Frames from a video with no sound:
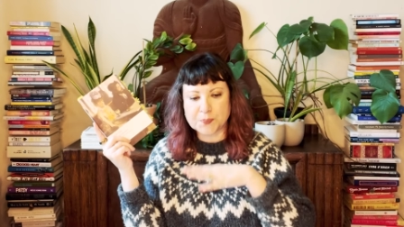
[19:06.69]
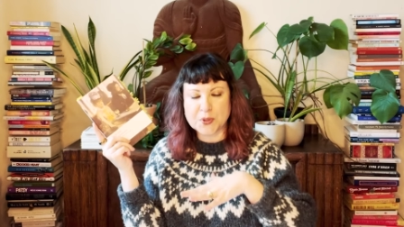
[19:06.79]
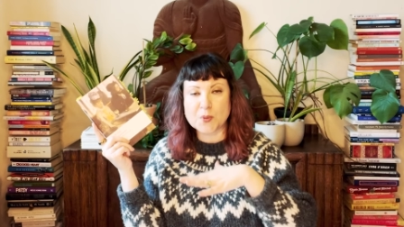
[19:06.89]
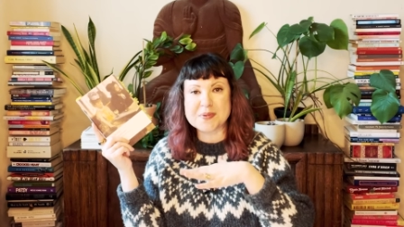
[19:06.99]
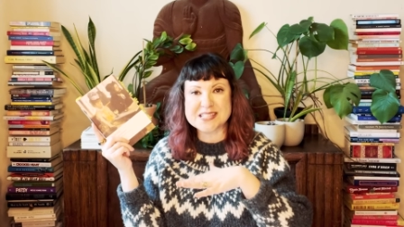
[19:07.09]

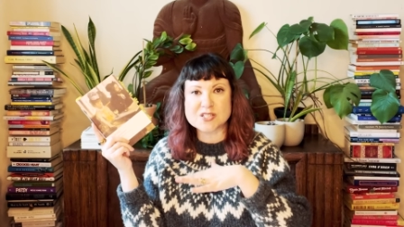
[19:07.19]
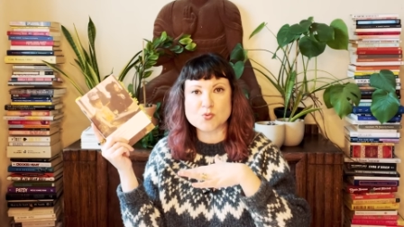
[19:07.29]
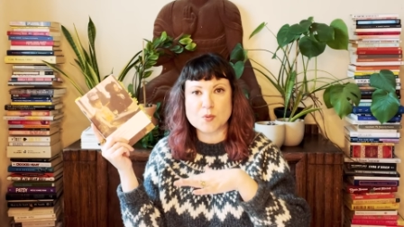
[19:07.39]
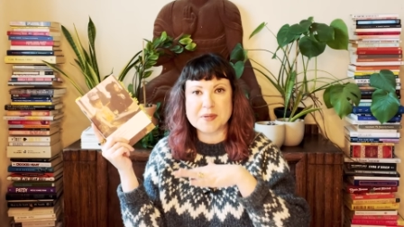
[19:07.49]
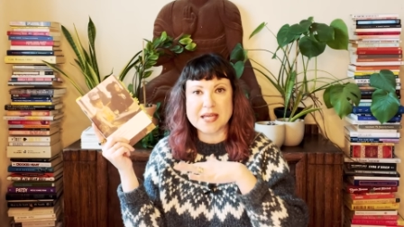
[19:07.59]
her business
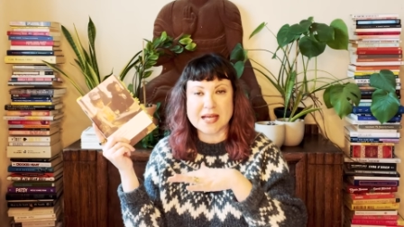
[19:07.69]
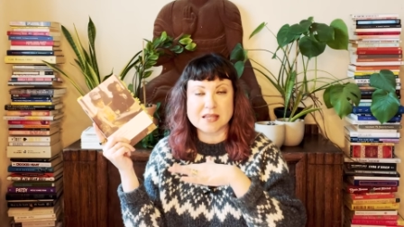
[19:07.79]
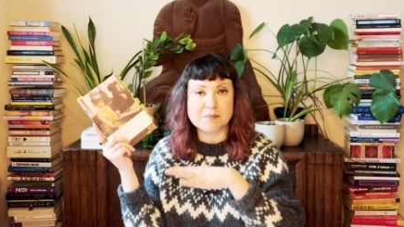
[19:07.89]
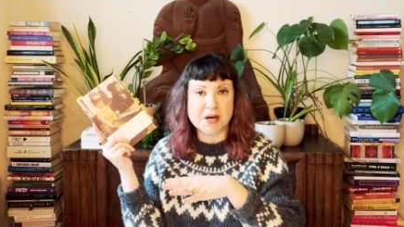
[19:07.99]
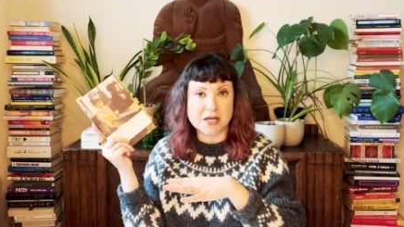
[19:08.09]
will be at
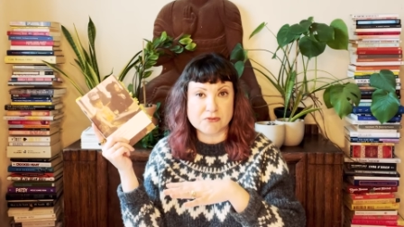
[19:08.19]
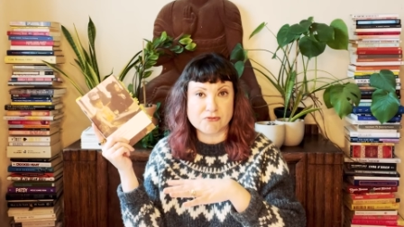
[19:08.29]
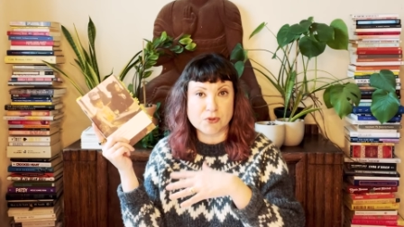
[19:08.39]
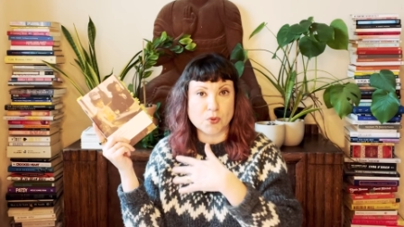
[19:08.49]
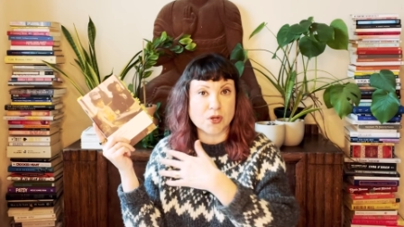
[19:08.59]
the bottom
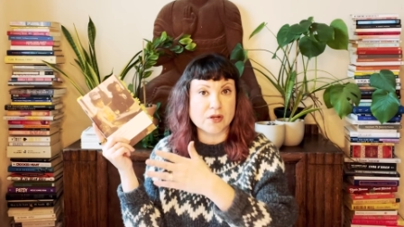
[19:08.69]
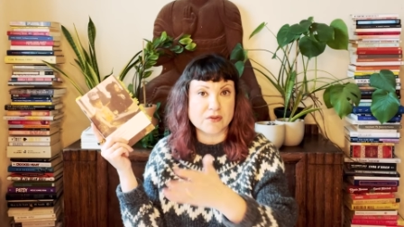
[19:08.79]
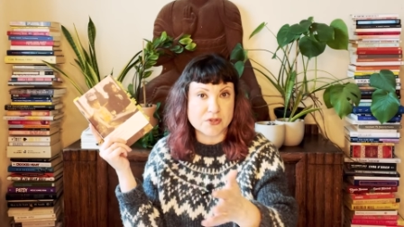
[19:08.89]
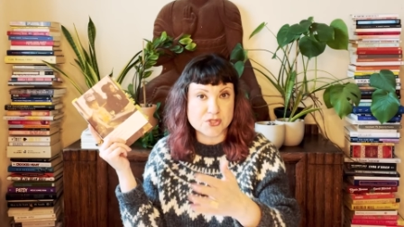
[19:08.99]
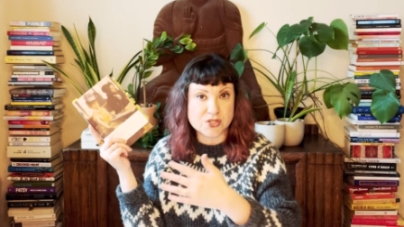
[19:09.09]
floor
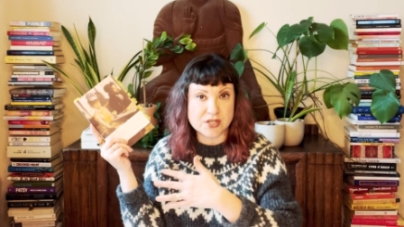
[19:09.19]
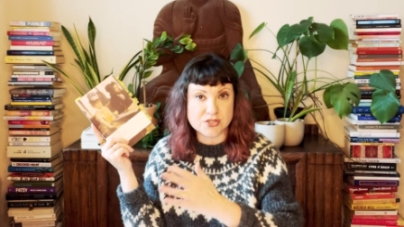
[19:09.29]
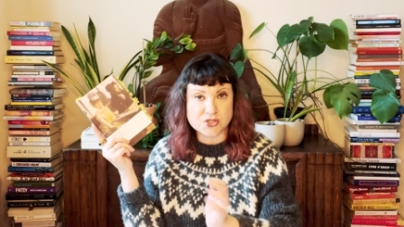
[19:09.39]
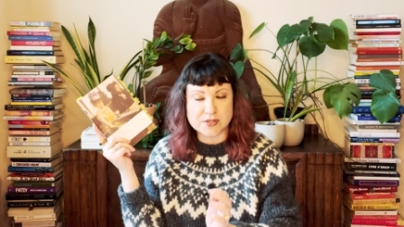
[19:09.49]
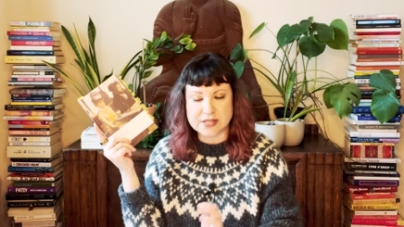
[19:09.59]
at uh, the at
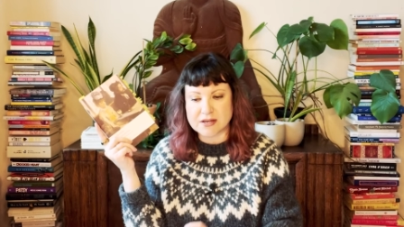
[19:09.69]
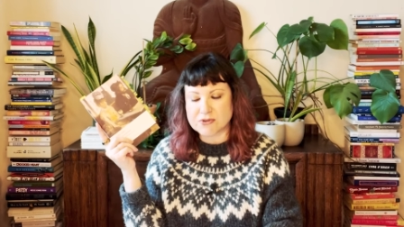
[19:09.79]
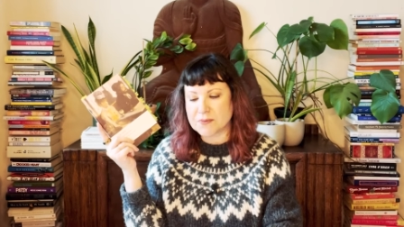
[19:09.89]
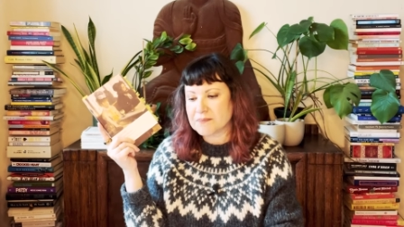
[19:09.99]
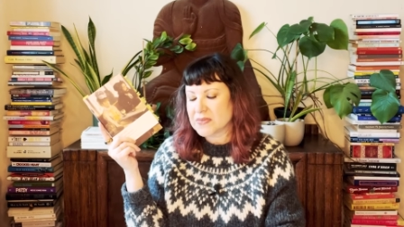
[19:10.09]
street level